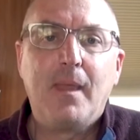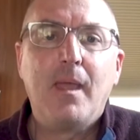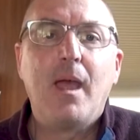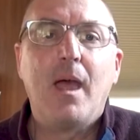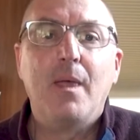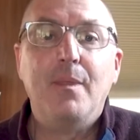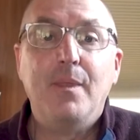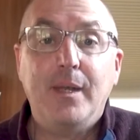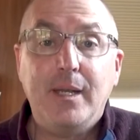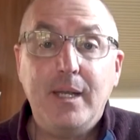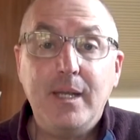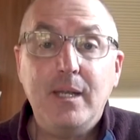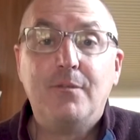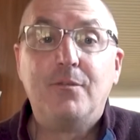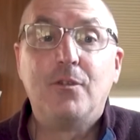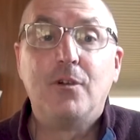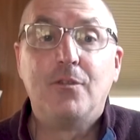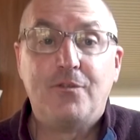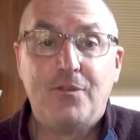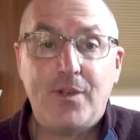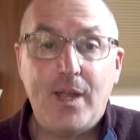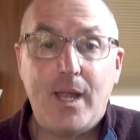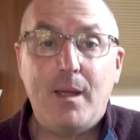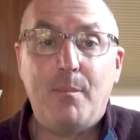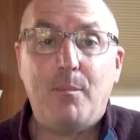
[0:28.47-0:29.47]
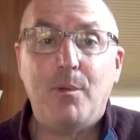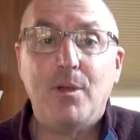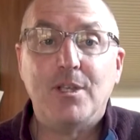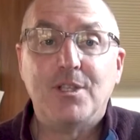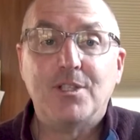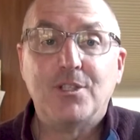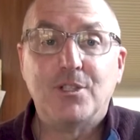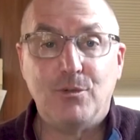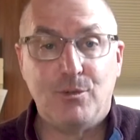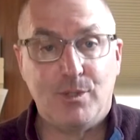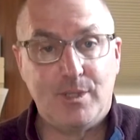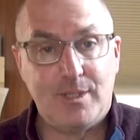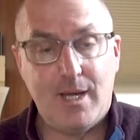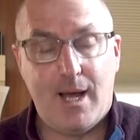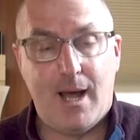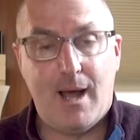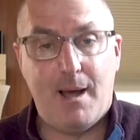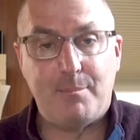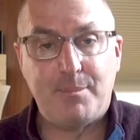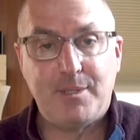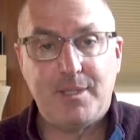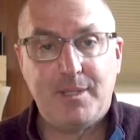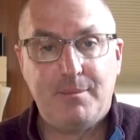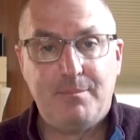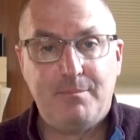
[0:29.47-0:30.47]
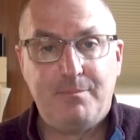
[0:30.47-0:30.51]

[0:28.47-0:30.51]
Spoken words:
and the need for families to adopt.